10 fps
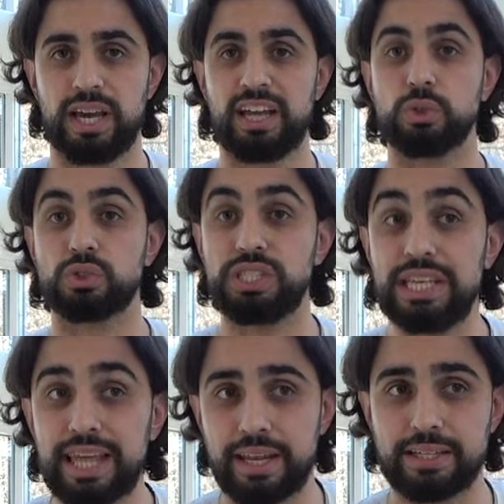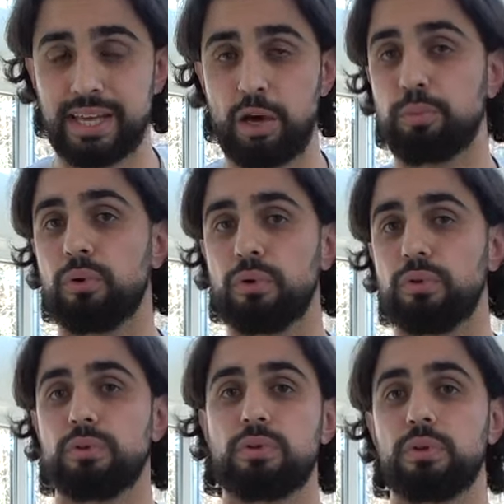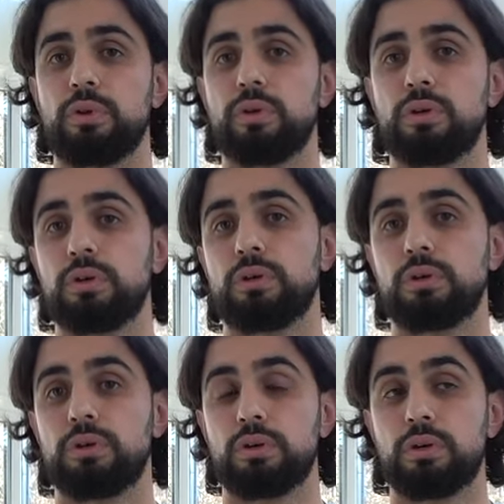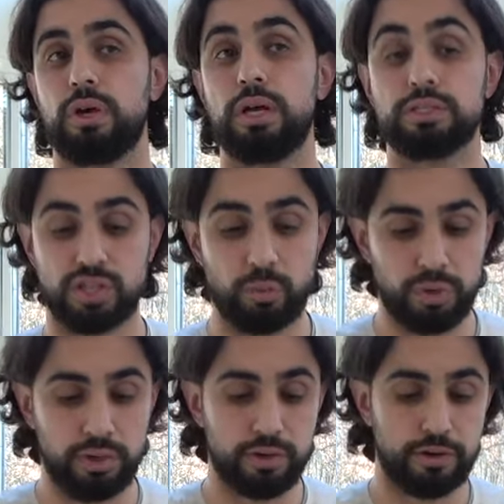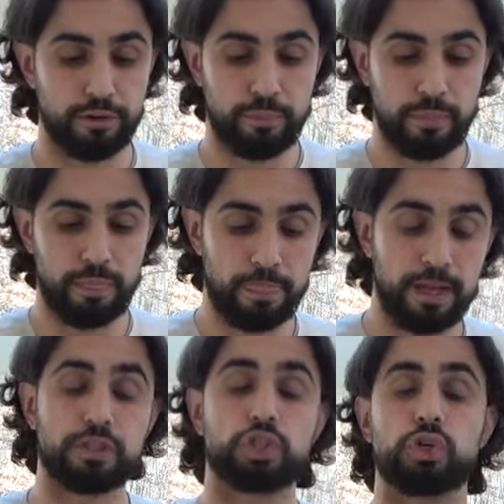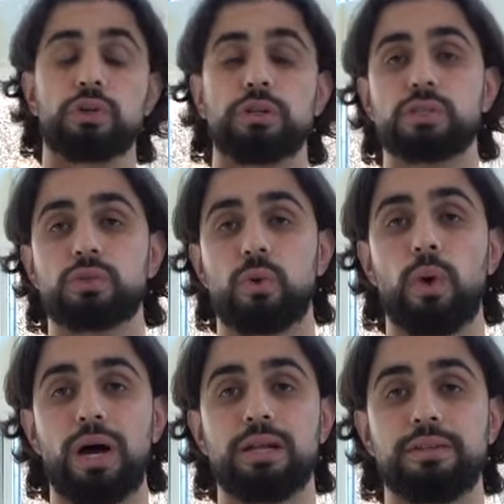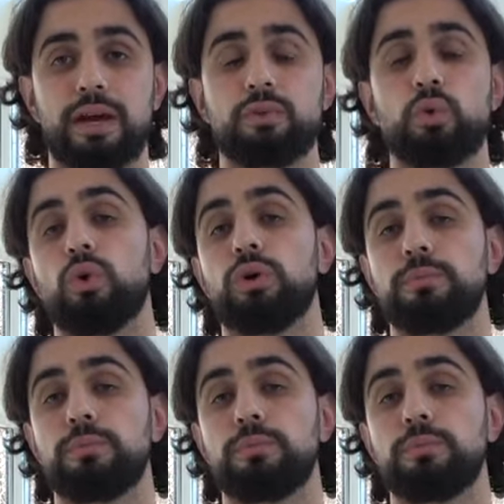And you see that example in someone like the journalist Wa'il Dahdouh,